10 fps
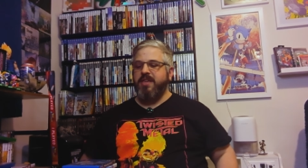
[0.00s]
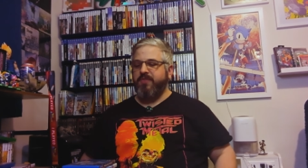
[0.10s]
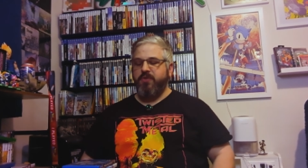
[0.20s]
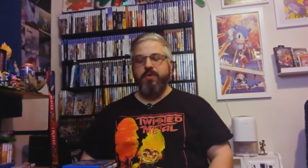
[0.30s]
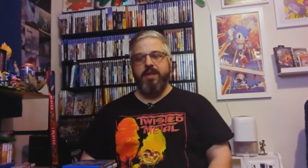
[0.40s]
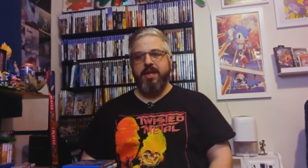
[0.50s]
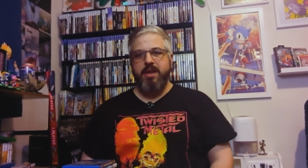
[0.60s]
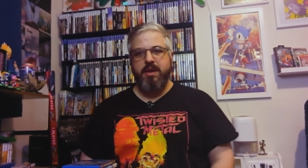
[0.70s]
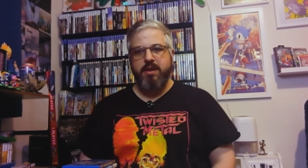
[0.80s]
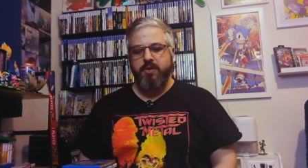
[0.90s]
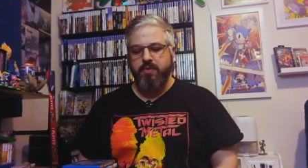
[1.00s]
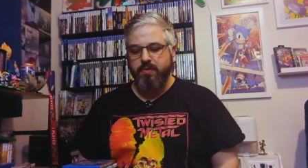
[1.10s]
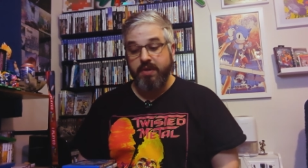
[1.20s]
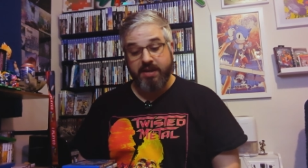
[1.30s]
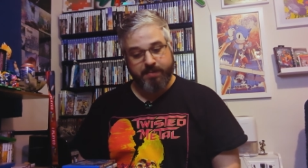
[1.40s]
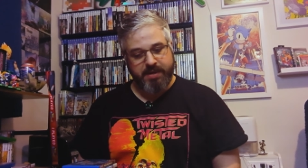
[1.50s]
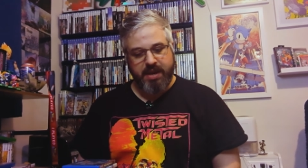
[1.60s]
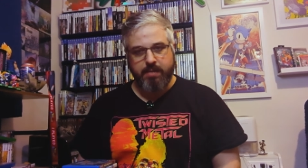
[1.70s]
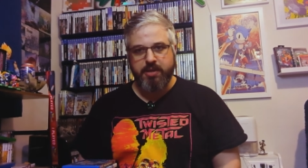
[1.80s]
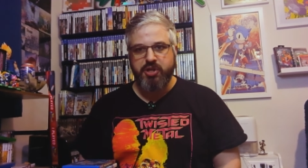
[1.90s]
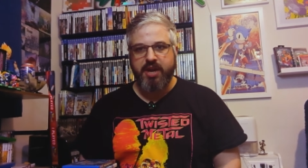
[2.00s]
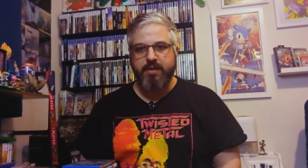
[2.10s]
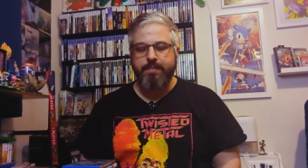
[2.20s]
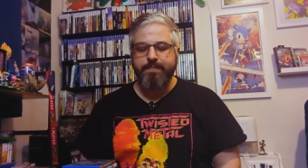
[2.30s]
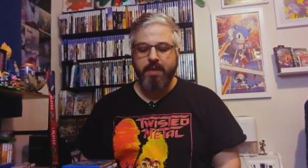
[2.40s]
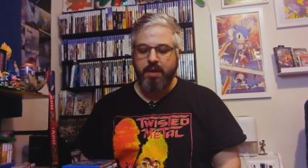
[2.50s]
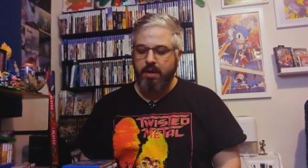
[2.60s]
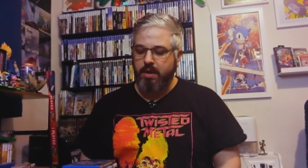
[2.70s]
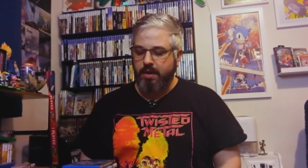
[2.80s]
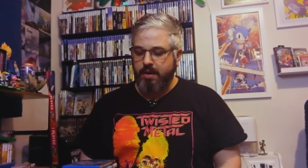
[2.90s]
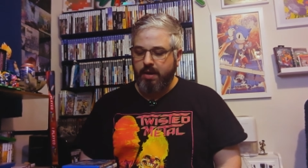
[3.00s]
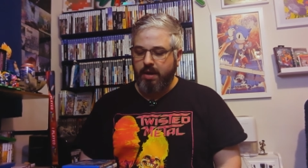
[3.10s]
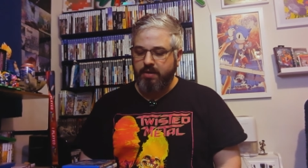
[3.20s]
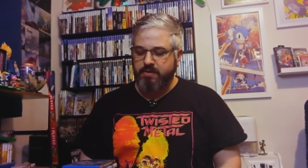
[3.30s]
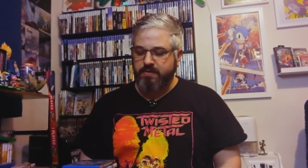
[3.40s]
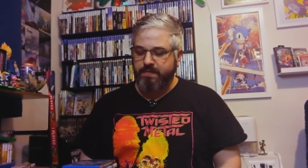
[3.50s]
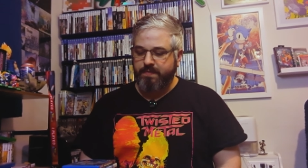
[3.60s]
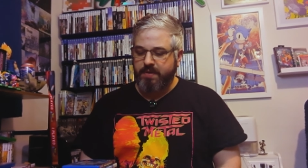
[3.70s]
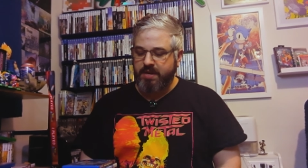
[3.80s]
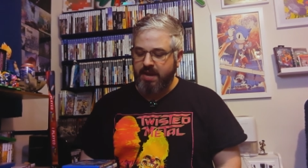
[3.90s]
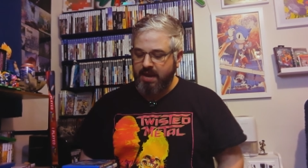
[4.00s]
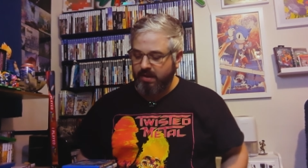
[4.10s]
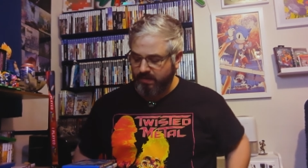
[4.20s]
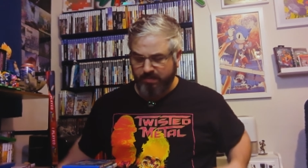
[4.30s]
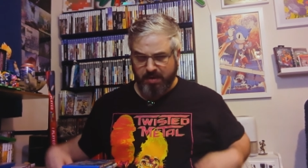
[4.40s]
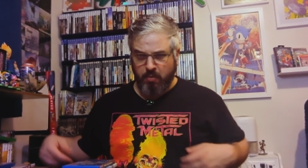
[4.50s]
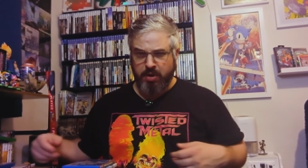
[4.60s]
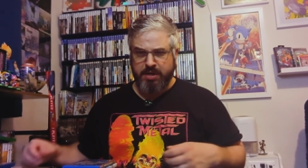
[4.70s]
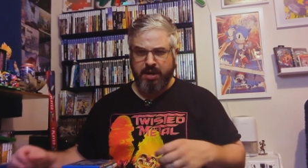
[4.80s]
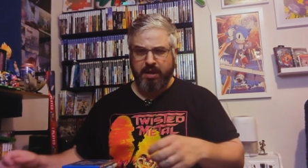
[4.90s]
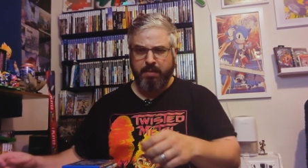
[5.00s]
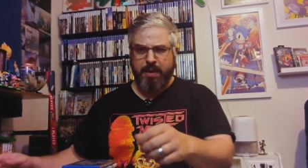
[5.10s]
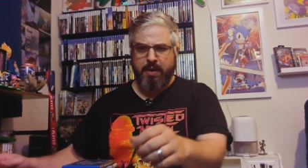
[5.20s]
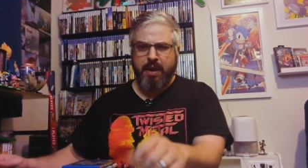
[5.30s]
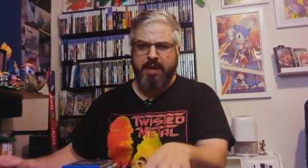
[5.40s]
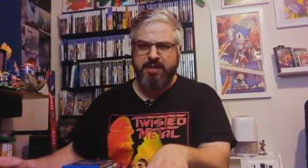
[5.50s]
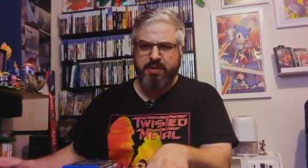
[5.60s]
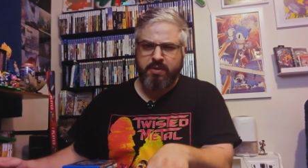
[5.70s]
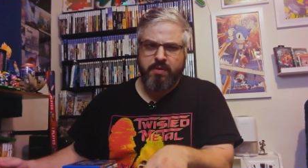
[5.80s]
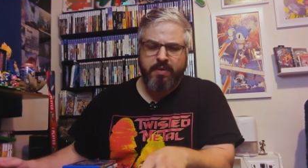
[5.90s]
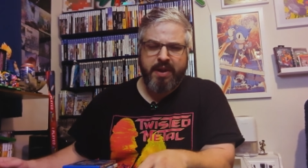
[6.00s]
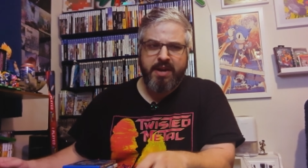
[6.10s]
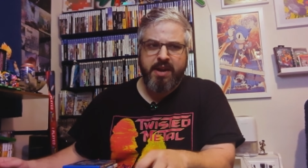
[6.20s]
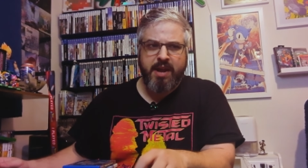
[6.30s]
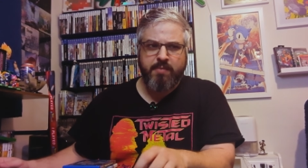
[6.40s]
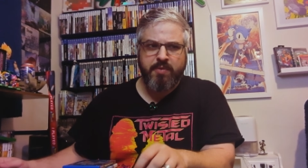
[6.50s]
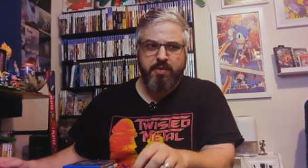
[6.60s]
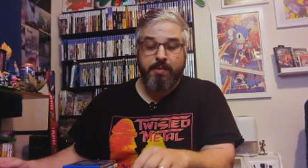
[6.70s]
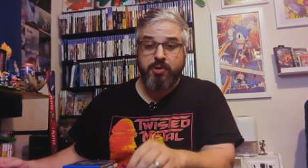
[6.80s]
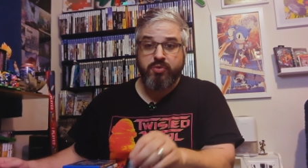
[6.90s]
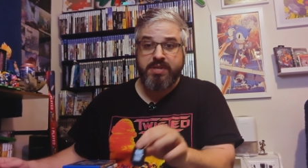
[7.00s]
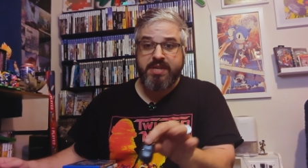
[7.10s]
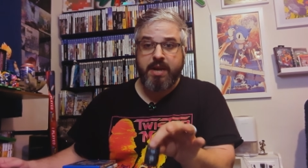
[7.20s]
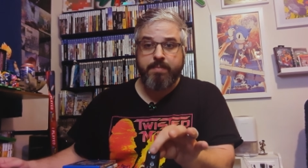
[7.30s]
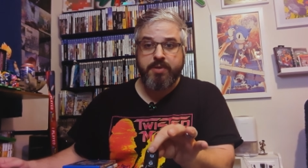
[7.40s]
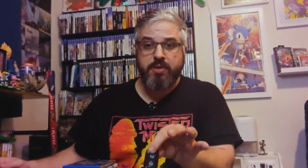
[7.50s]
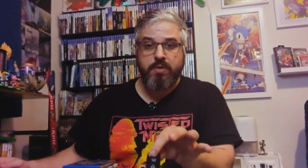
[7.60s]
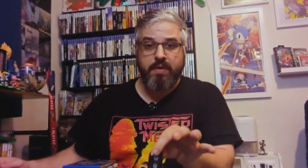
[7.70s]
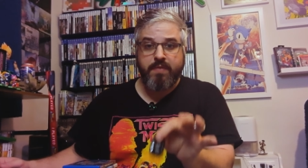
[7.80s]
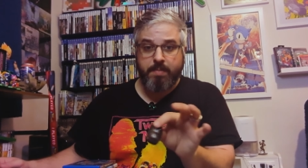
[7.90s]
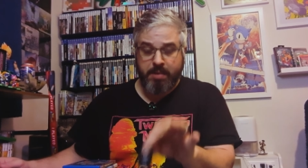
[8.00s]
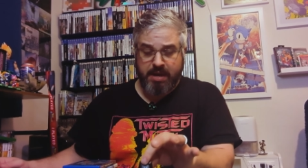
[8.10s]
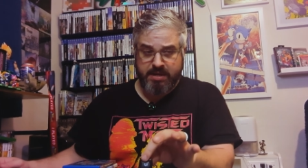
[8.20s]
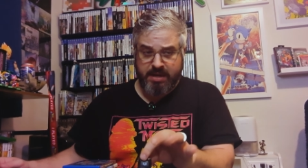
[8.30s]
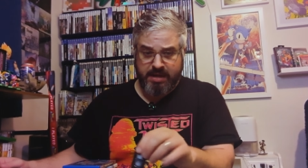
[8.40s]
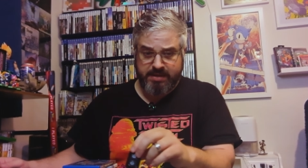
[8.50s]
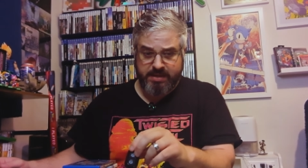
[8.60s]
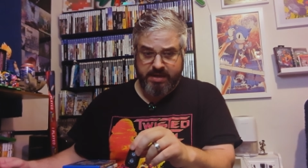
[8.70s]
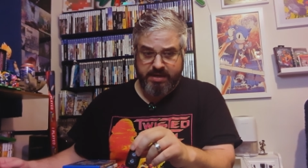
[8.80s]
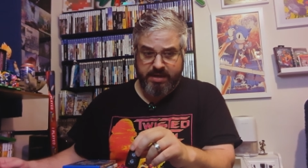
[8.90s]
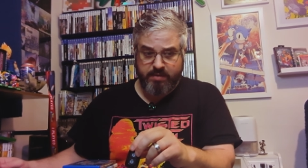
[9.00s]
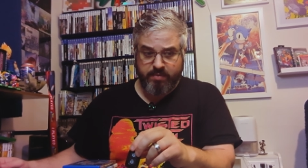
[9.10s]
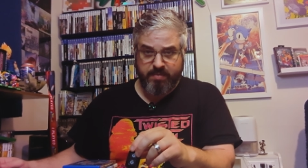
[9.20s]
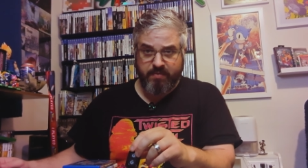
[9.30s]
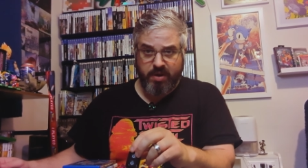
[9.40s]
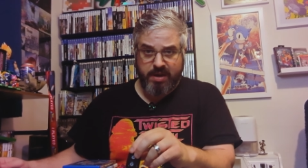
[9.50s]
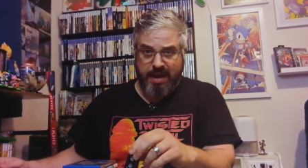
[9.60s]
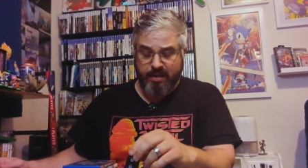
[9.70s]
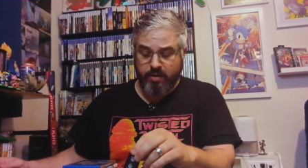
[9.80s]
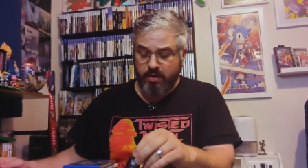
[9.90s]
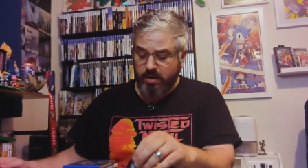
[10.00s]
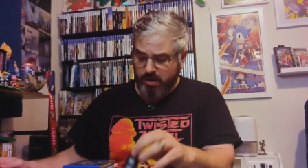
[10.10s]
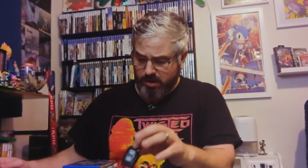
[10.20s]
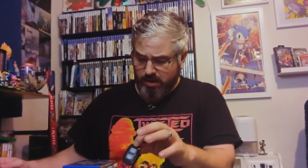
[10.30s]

Thank you for tuning in to the X Button Gaming channel. Uh, so today, something I want to talk about has to go hand in hand with the most recent episode of the podcast that I did with my friend Tyler.